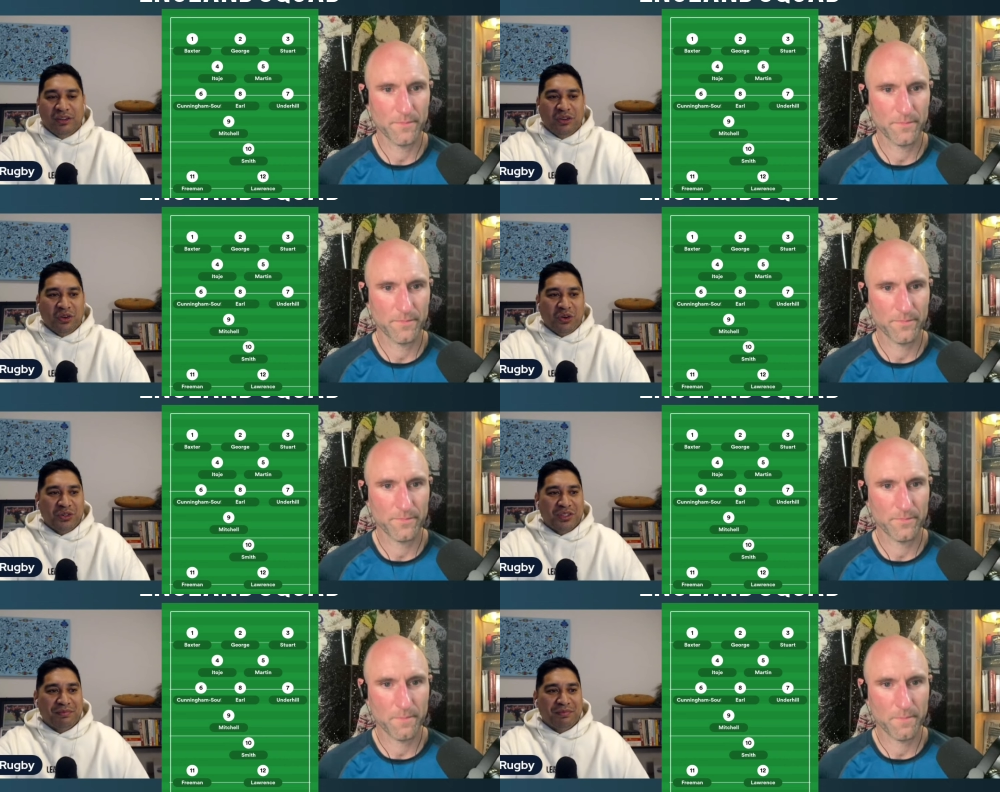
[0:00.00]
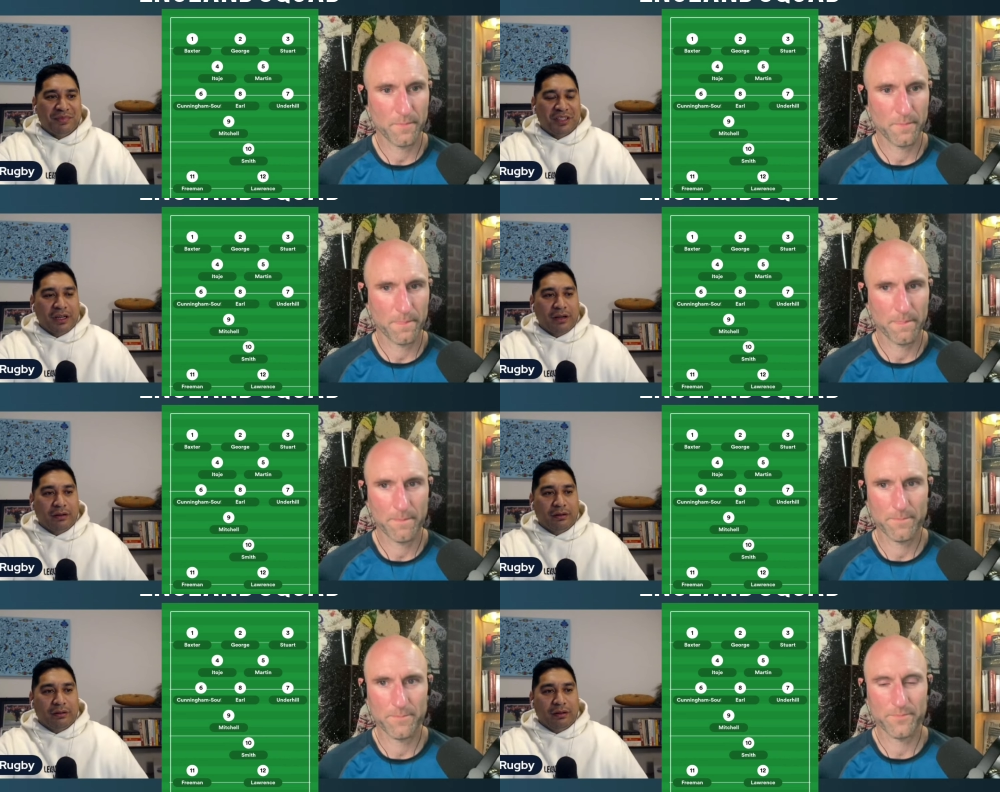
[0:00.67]
Speaker 1: Awesome.
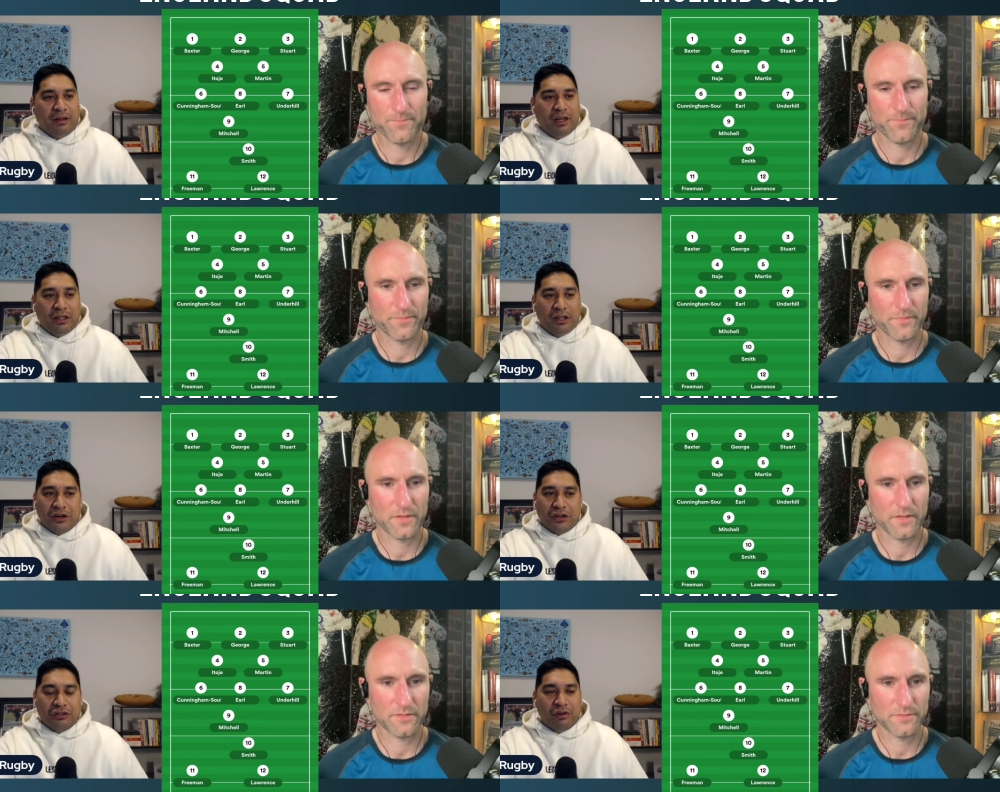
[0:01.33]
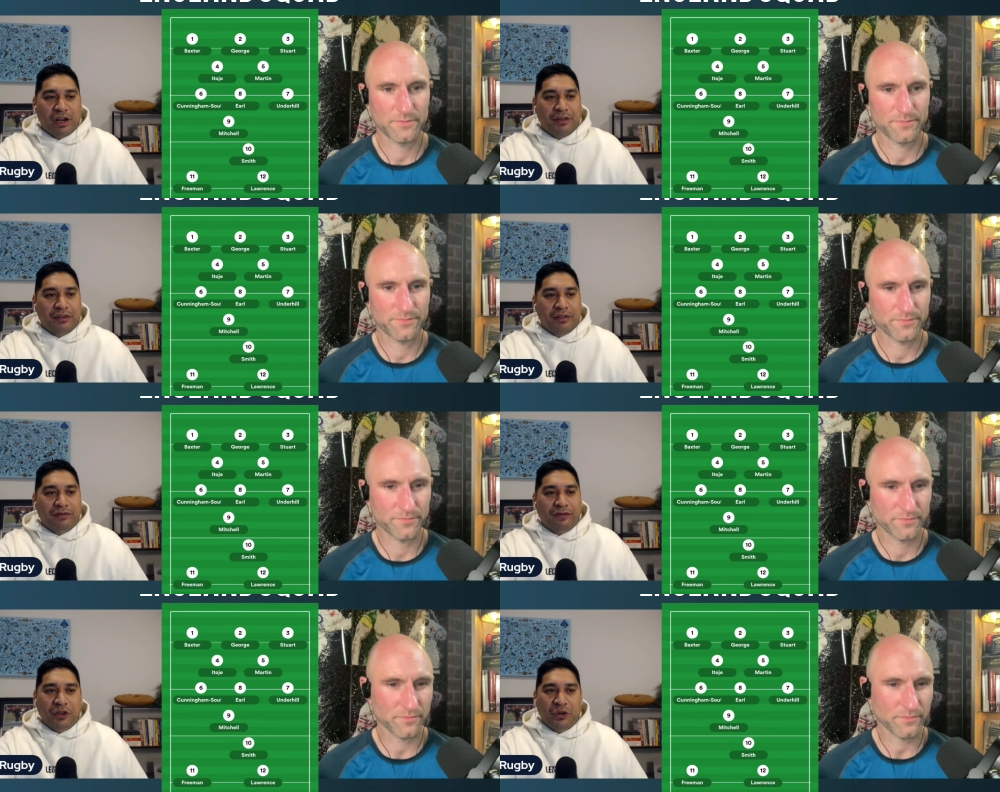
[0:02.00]
So a lot of
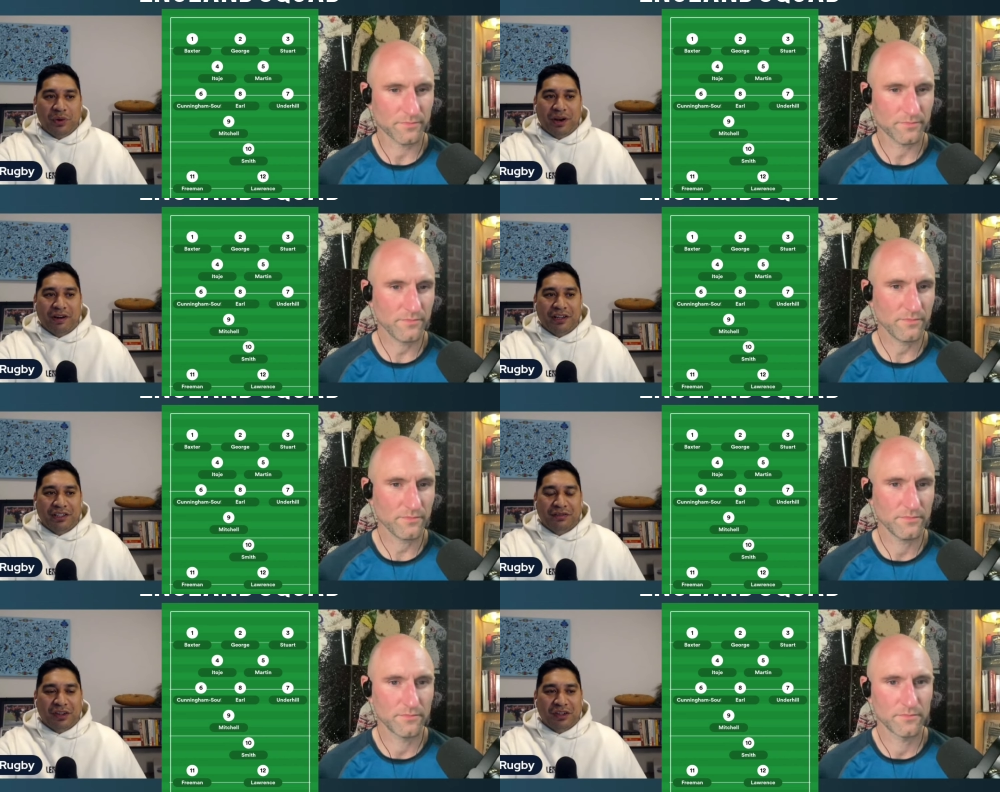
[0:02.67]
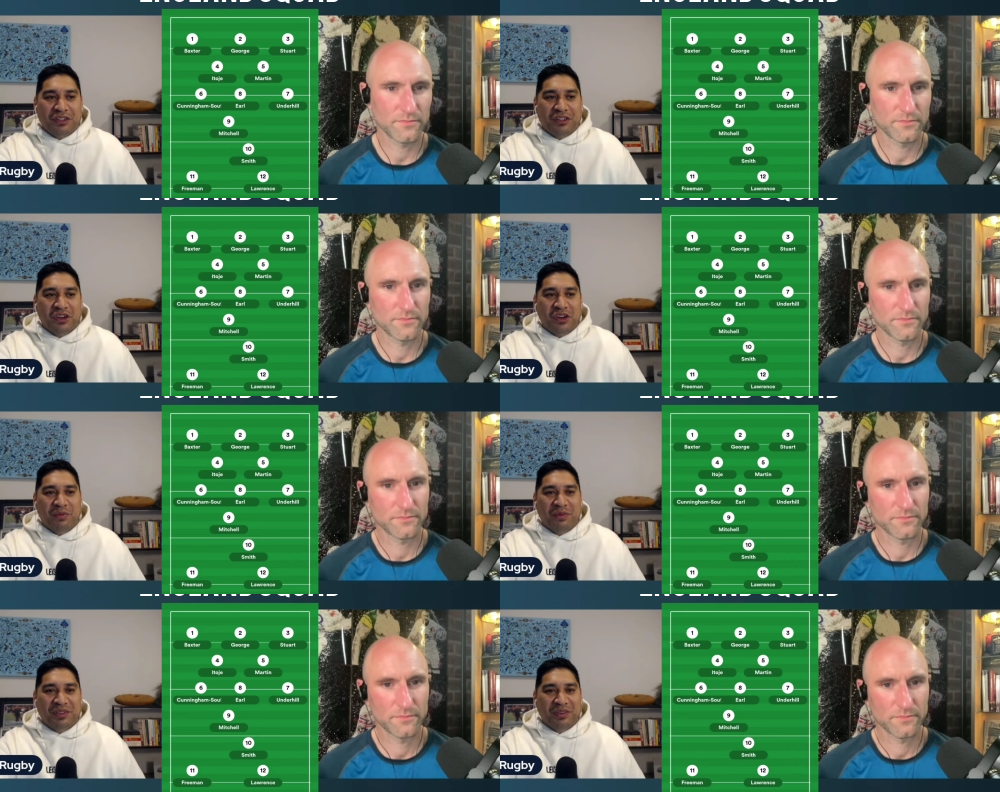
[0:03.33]
strengths, a few areas of
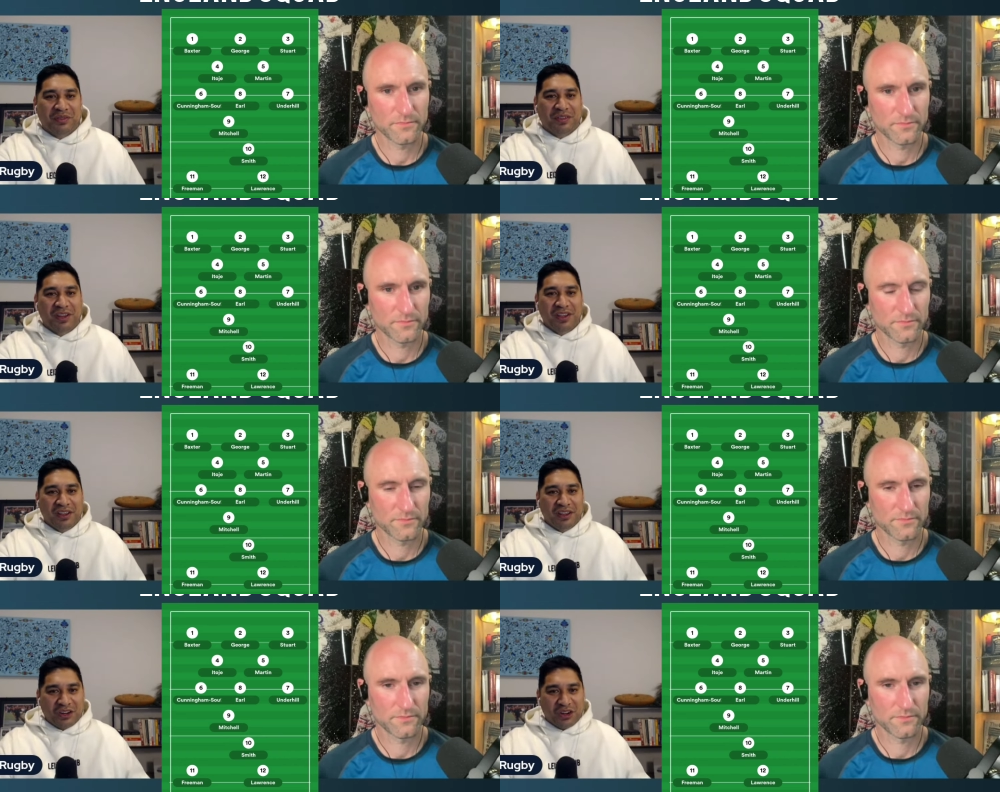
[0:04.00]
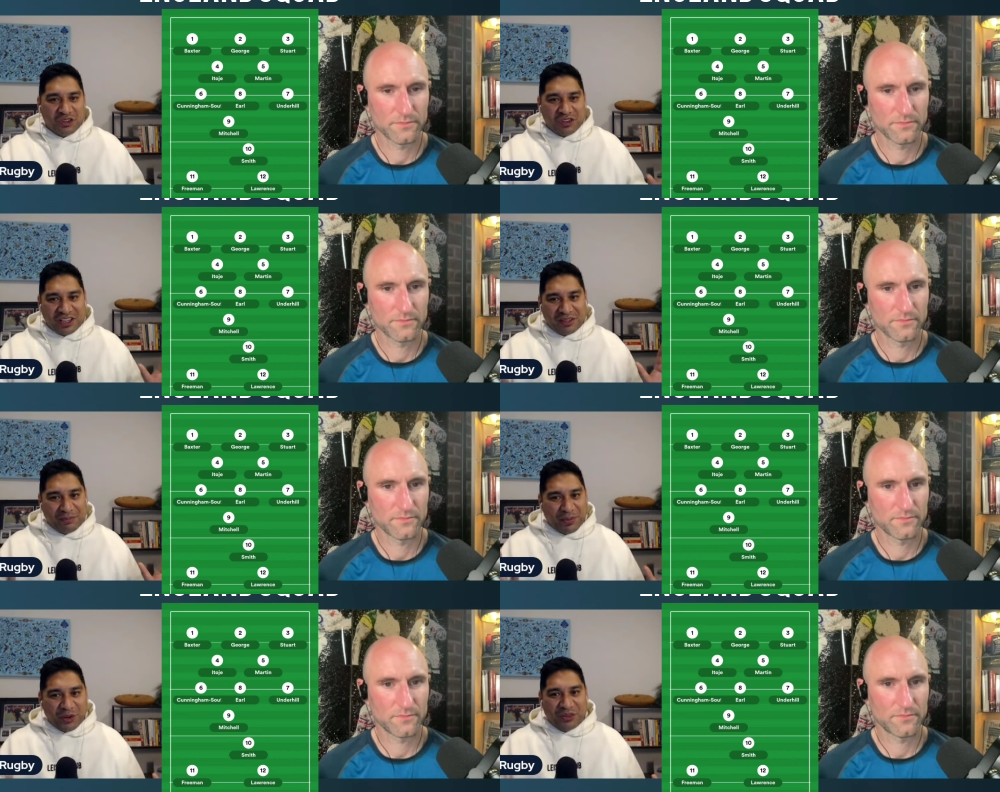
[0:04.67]
concern. We've sort of
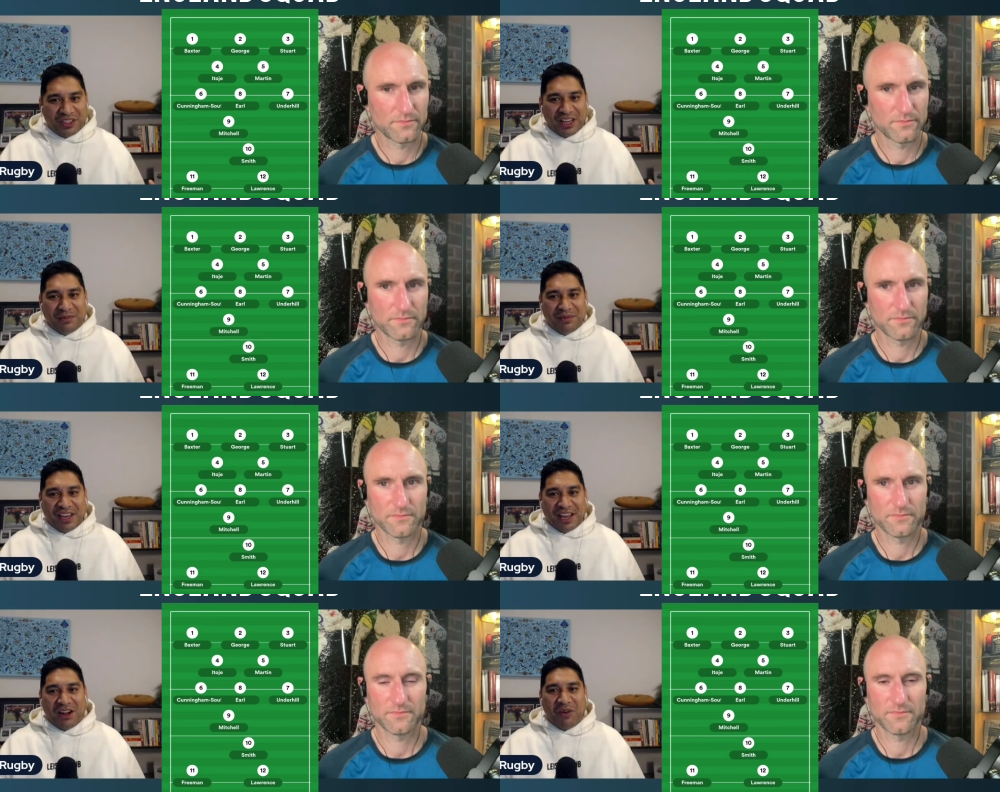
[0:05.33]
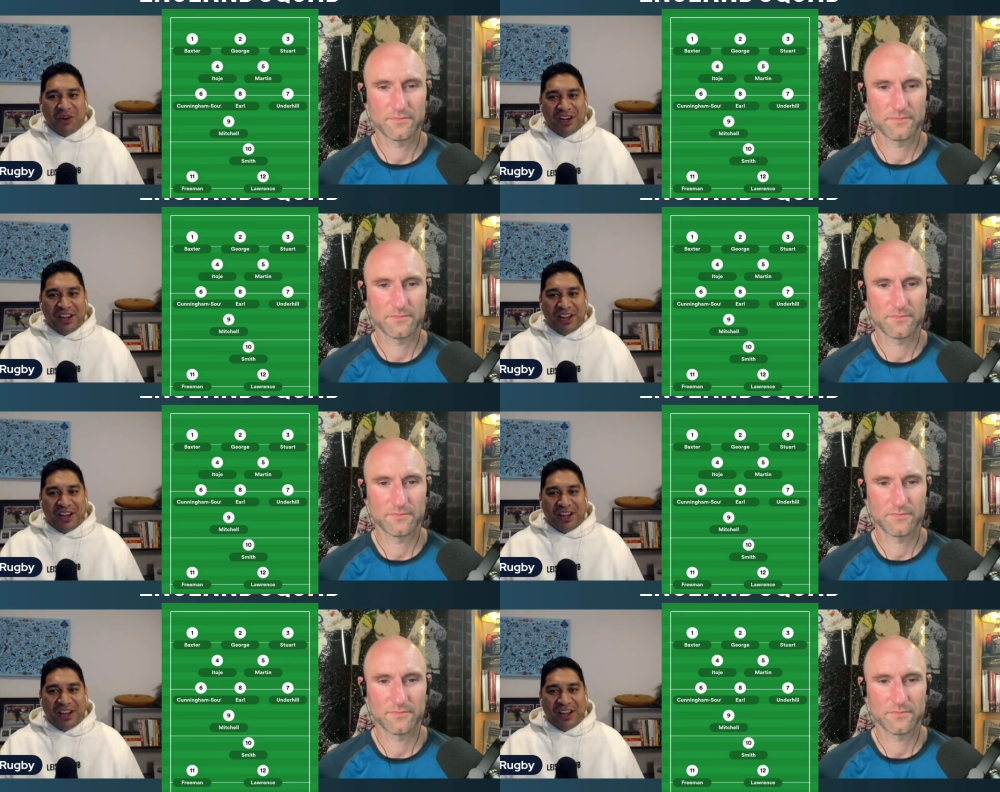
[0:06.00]
contrasted both teams now on